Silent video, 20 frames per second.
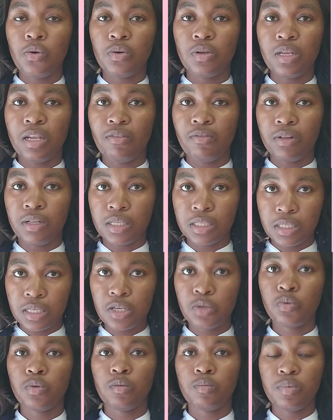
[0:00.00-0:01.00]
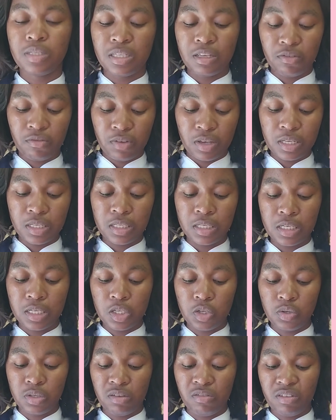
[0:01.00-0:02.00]
Your level 6 will be
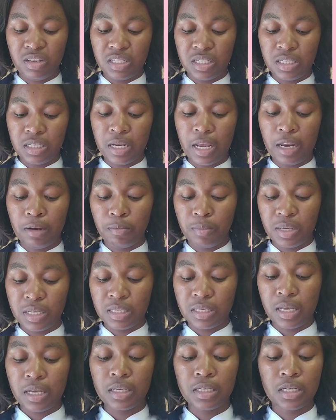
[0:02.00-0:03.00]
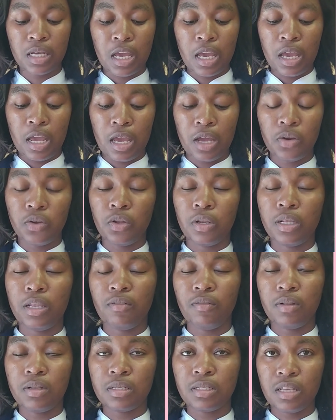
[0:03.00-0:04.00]
70 to 79%, and your
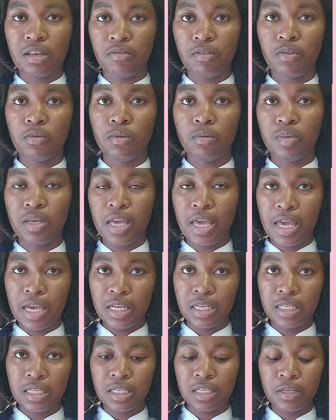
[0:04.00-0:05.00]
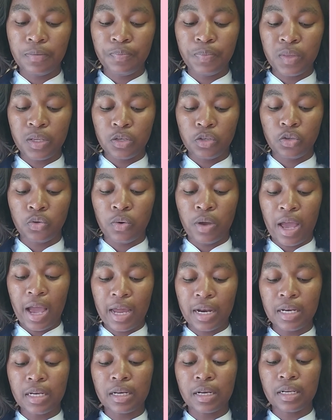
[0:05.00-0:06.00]
level 7 will be 80 to
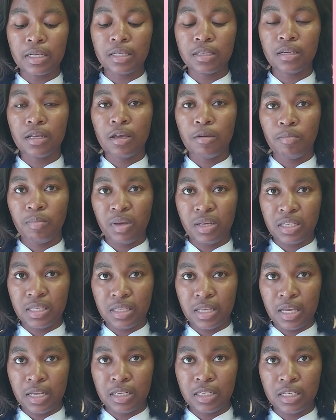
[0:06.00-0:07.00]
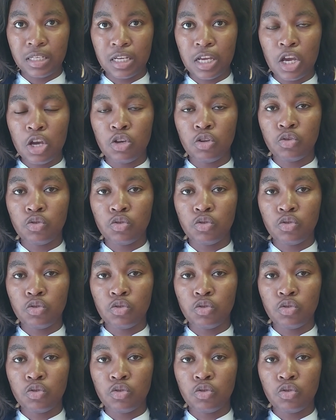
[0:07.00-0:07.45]
100%.